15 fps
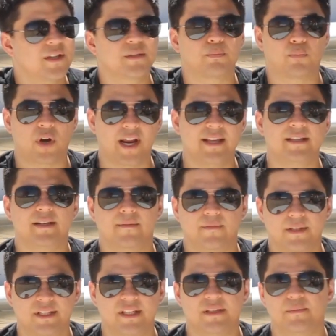is price
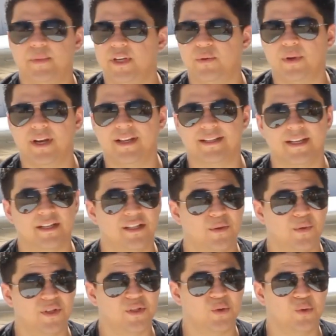differences between a
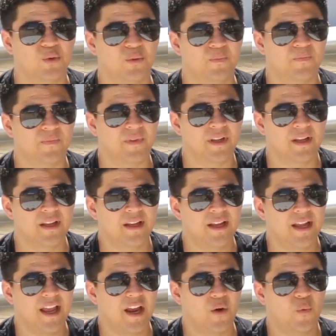61 school
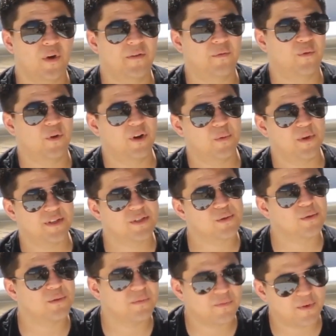and a 141
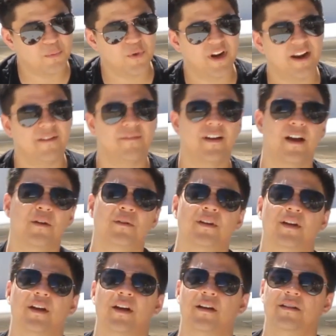school from what I found.
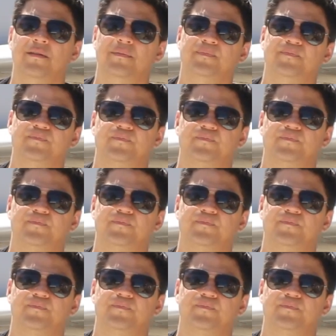But